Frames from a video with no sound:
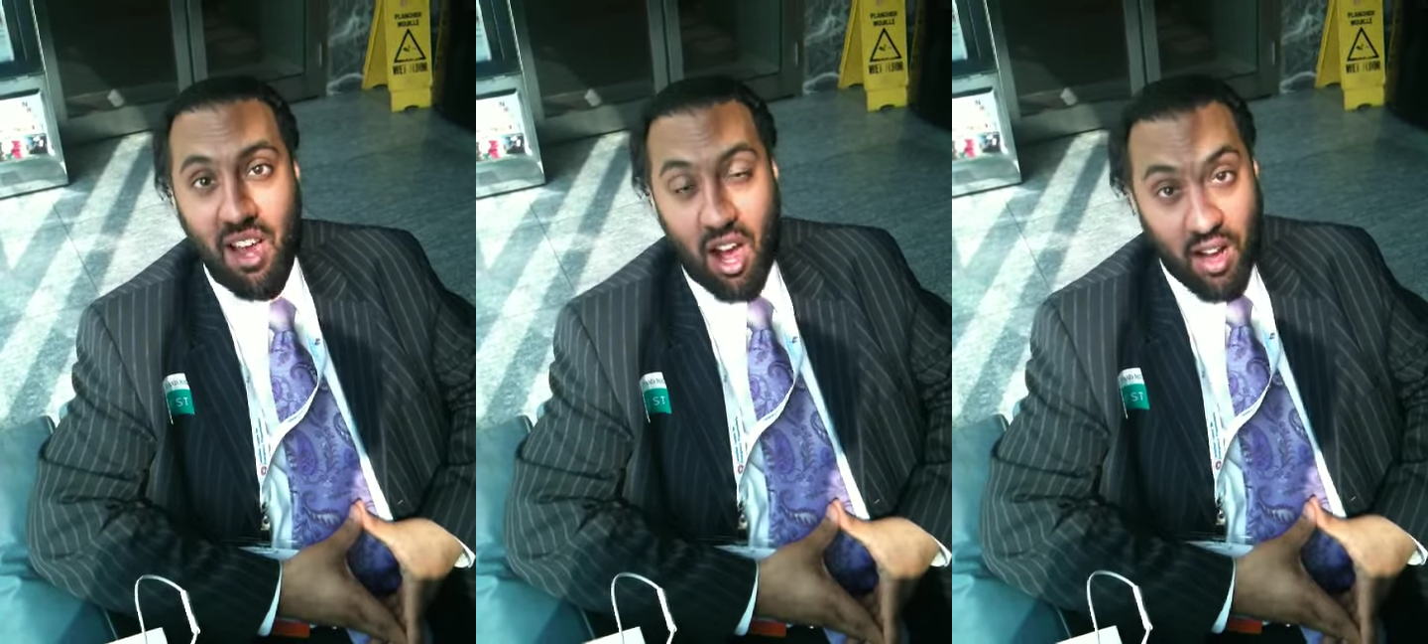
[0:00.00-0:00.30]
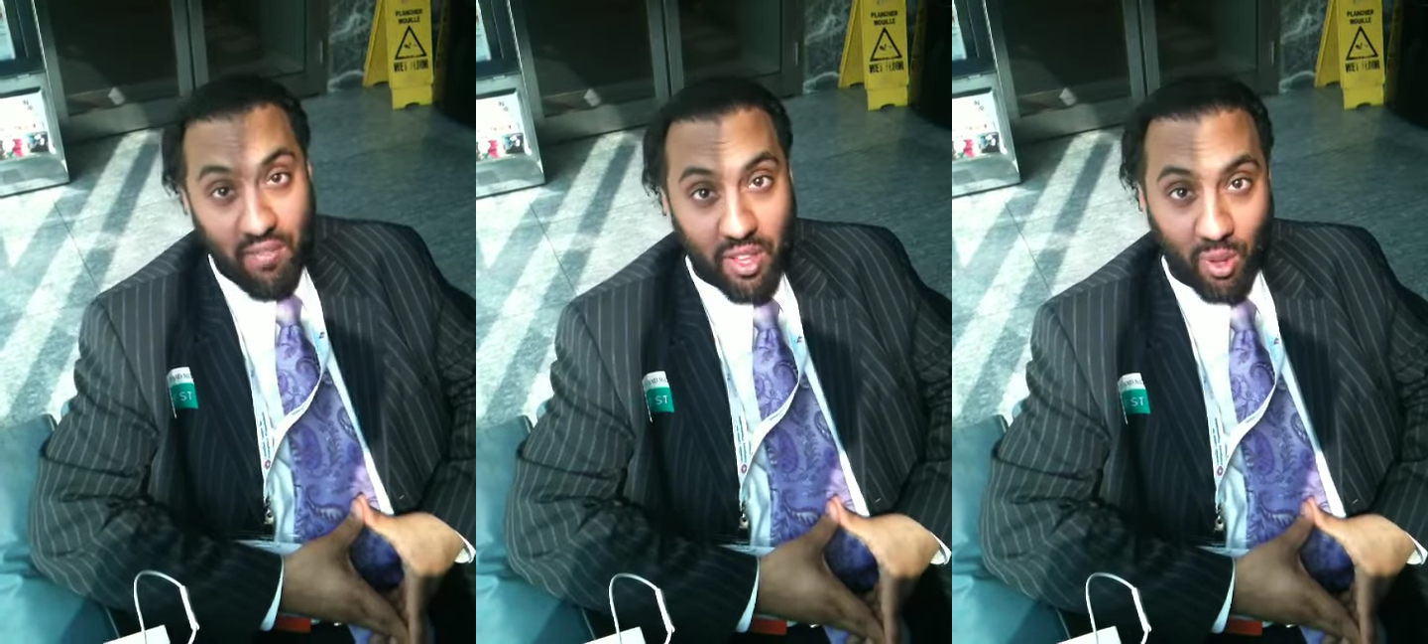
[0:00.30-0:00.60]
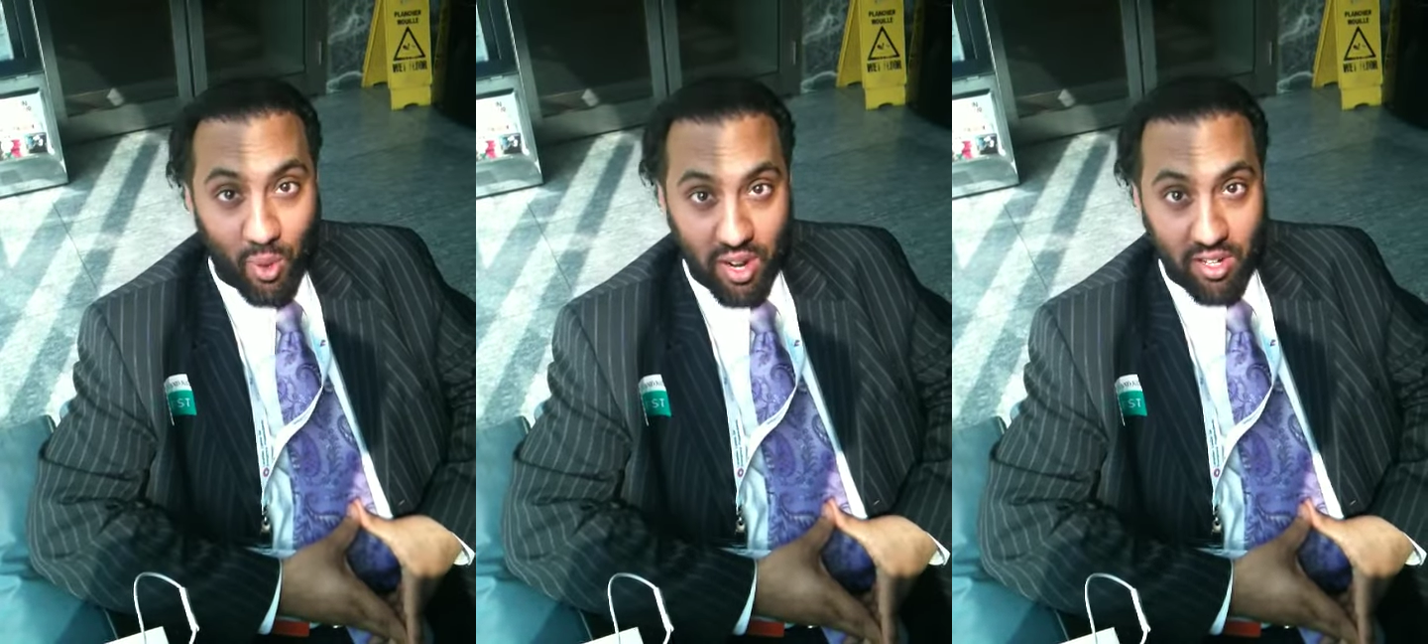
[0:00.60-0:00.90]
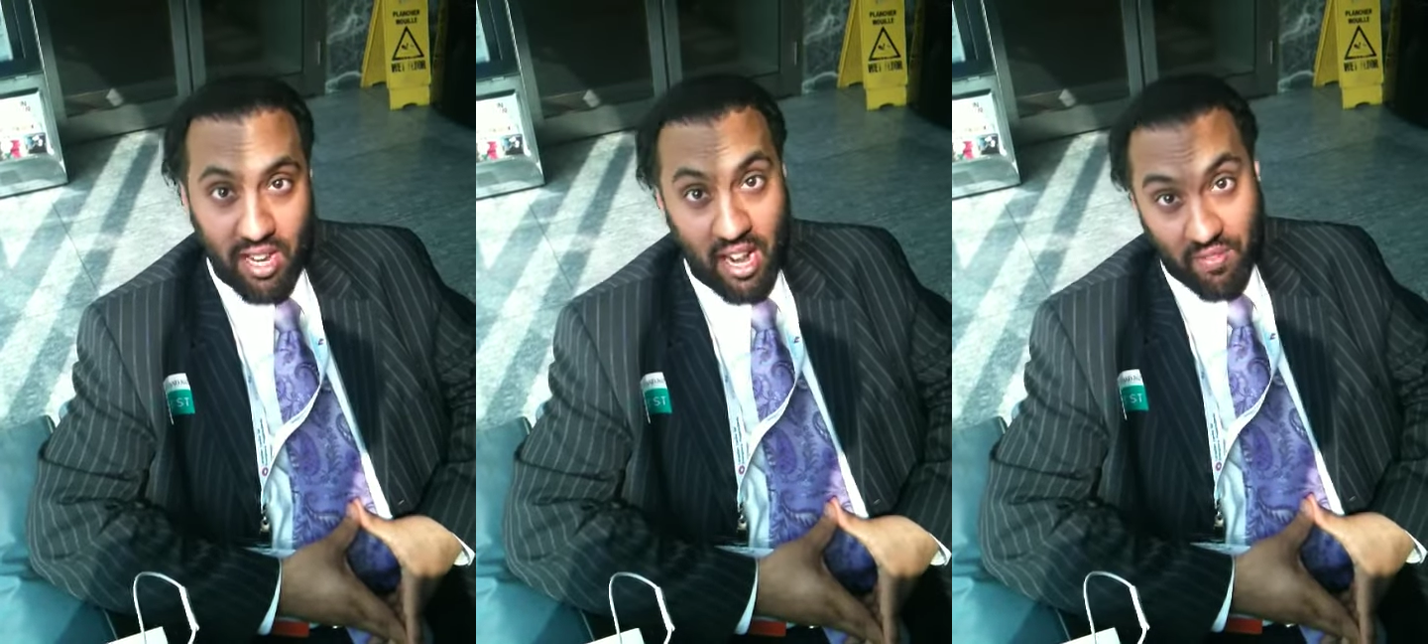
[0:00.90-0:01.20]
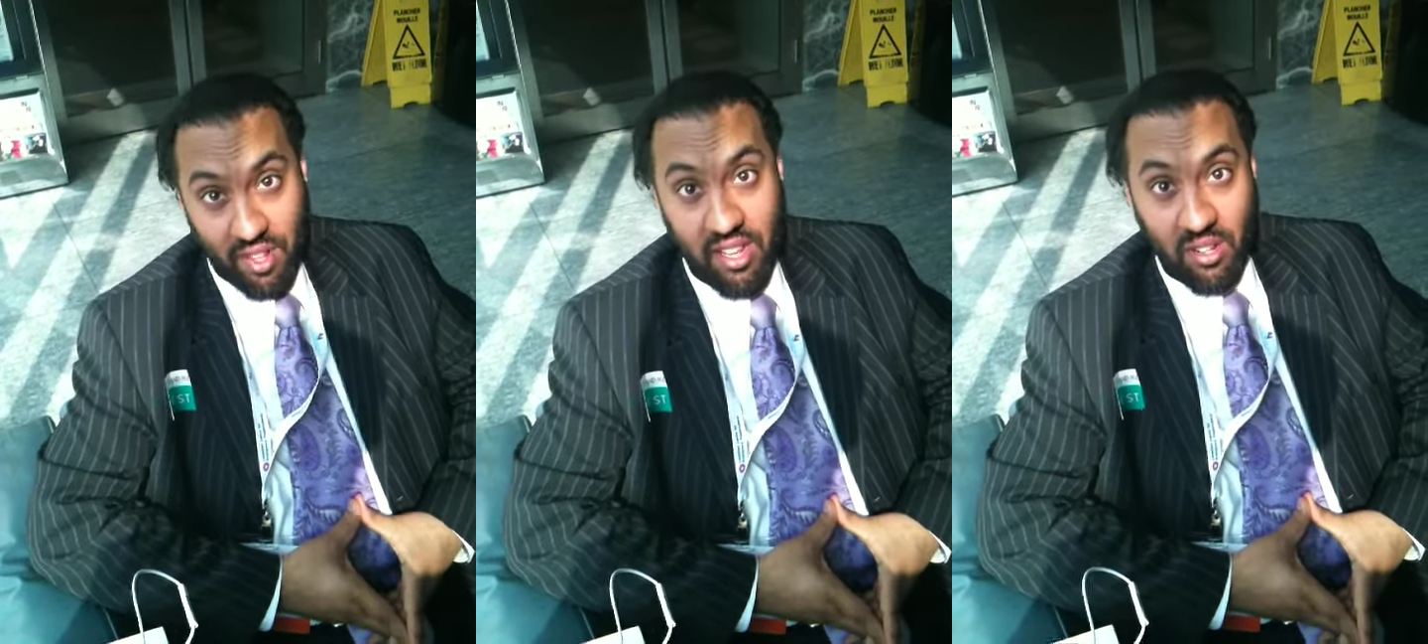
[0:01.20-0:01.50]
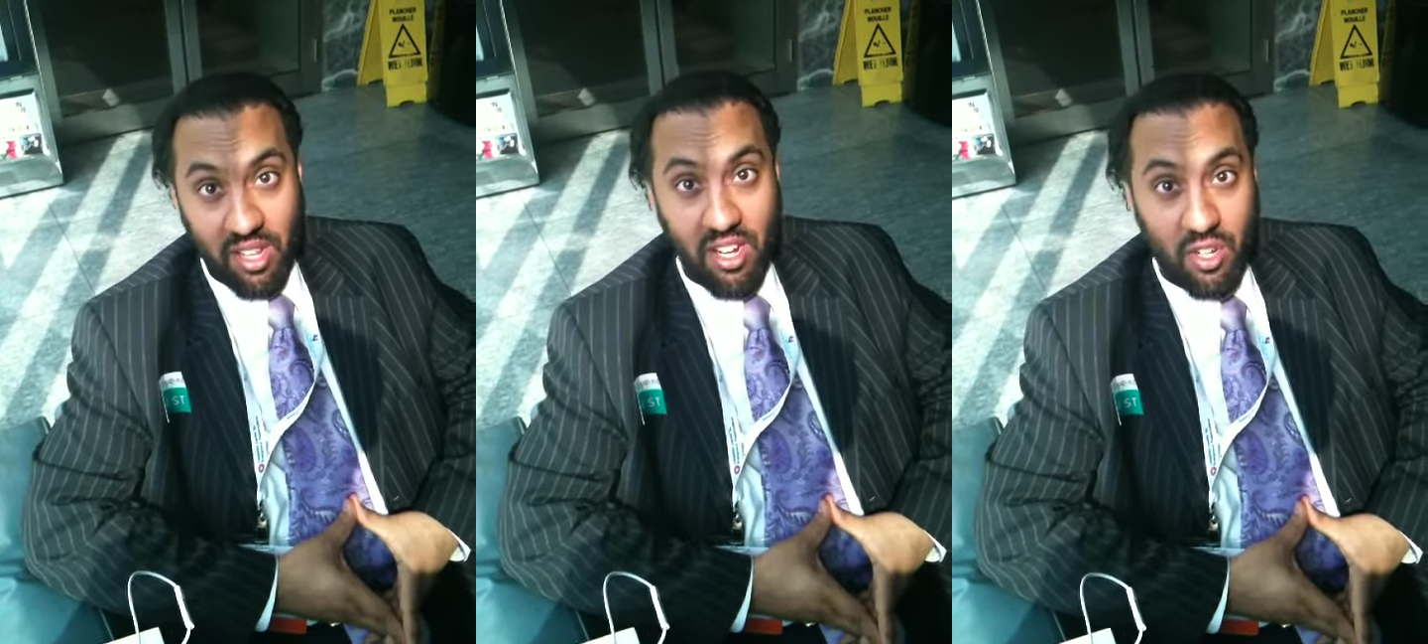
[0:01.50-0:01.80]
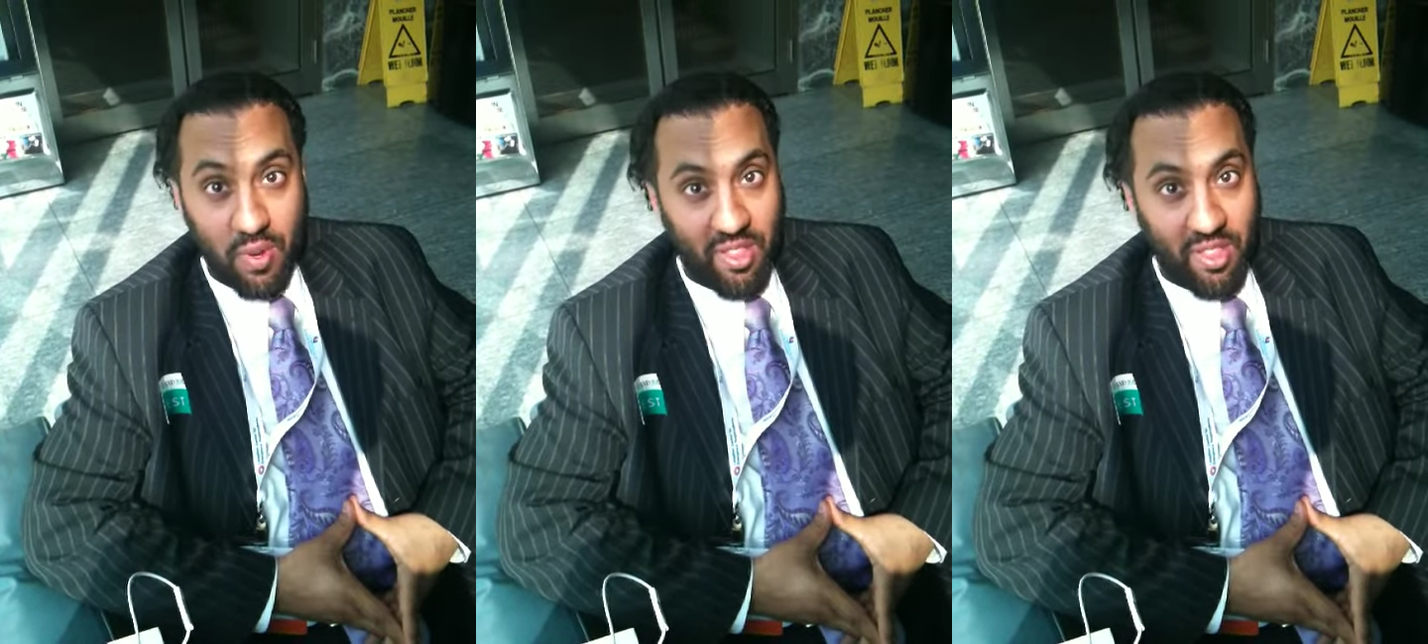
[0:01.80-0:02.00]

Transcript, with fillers: of the lawyers and of the legal industry.